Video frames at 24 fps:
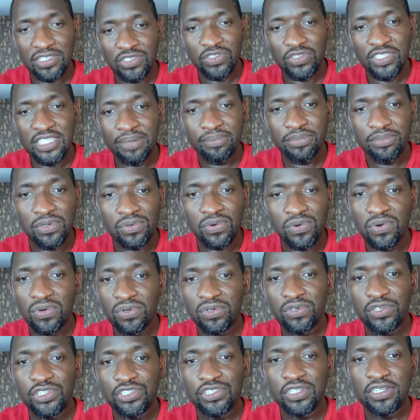You jump to a
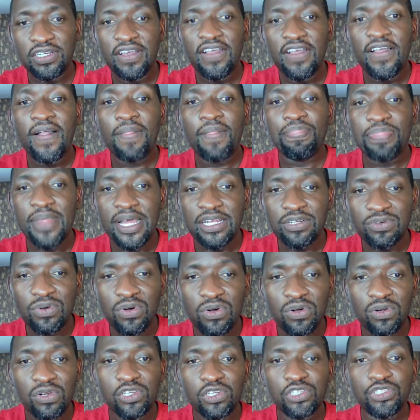conclusion, that
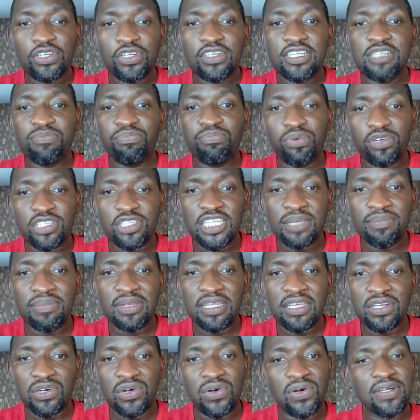conclusion is possibly
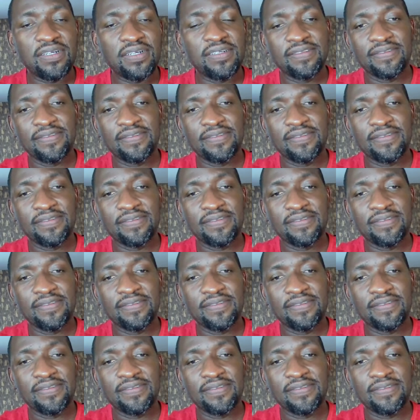wrong.